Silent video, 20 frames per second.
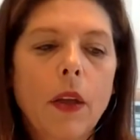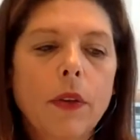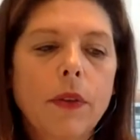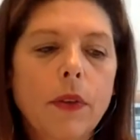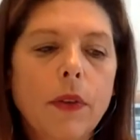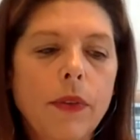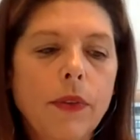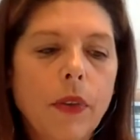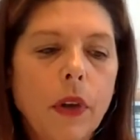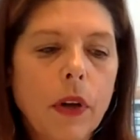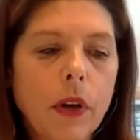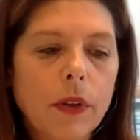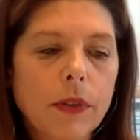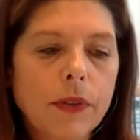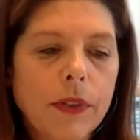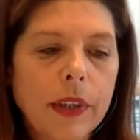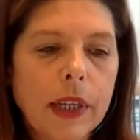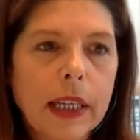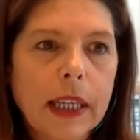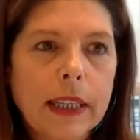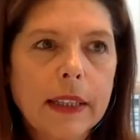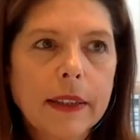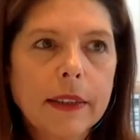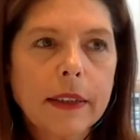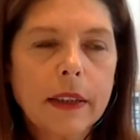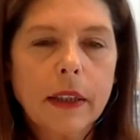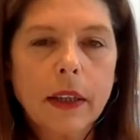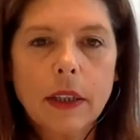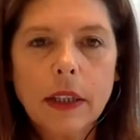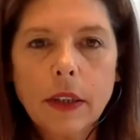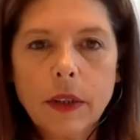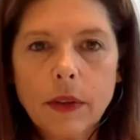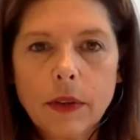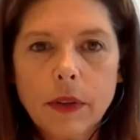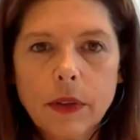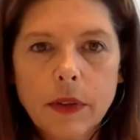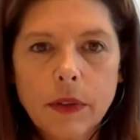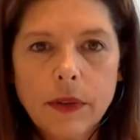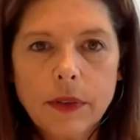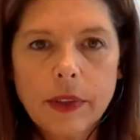The second thing is
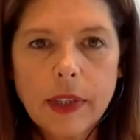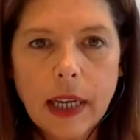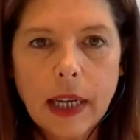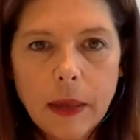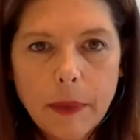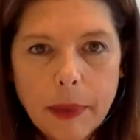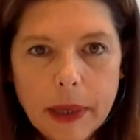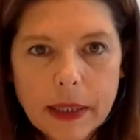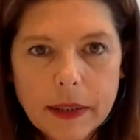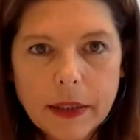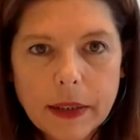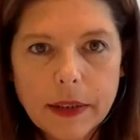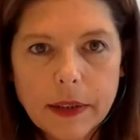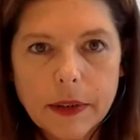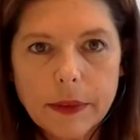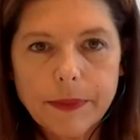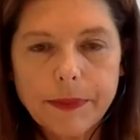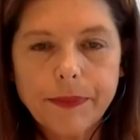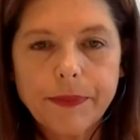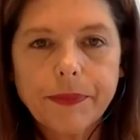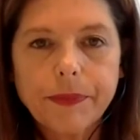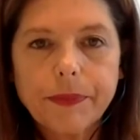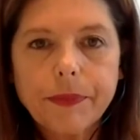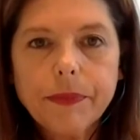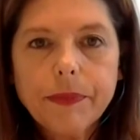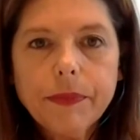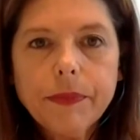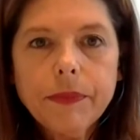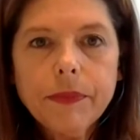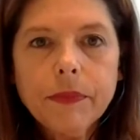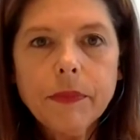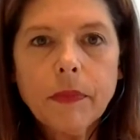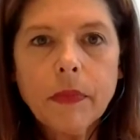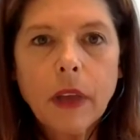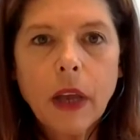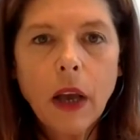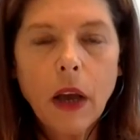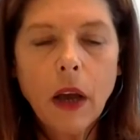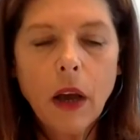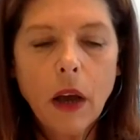on daily basis,
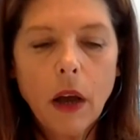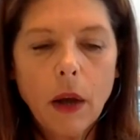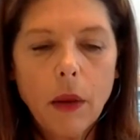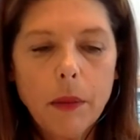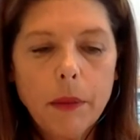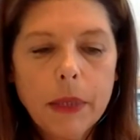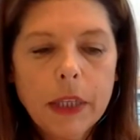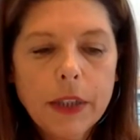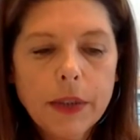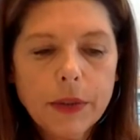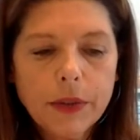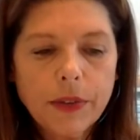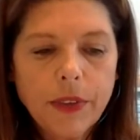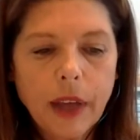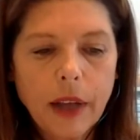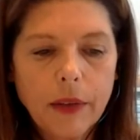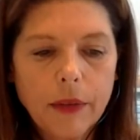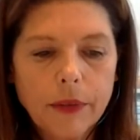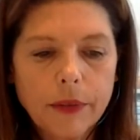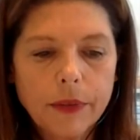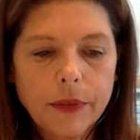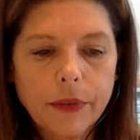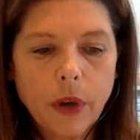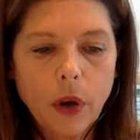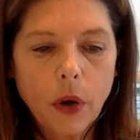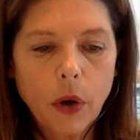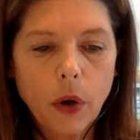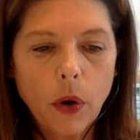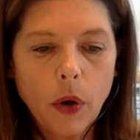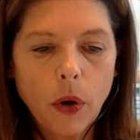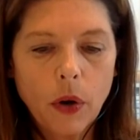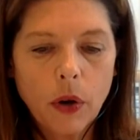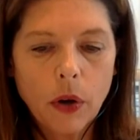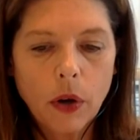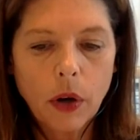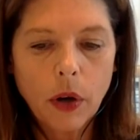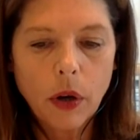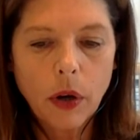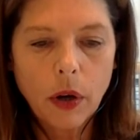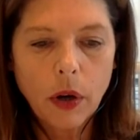meet yourself. So
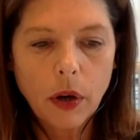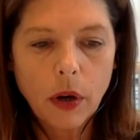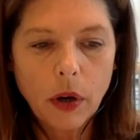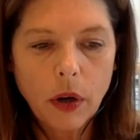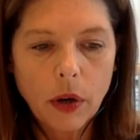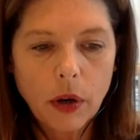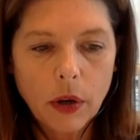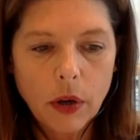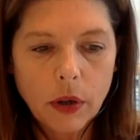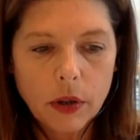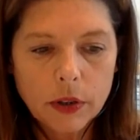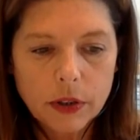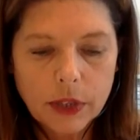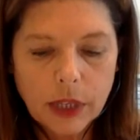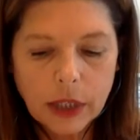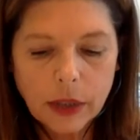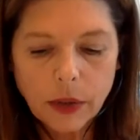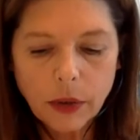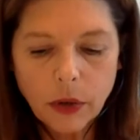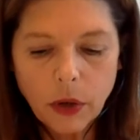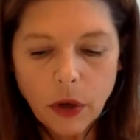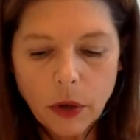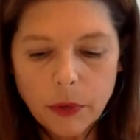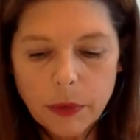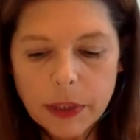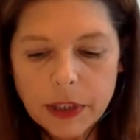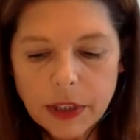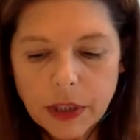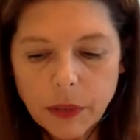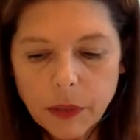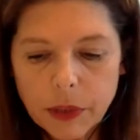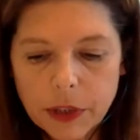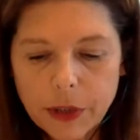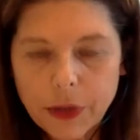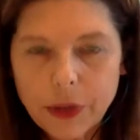schedule a meeting with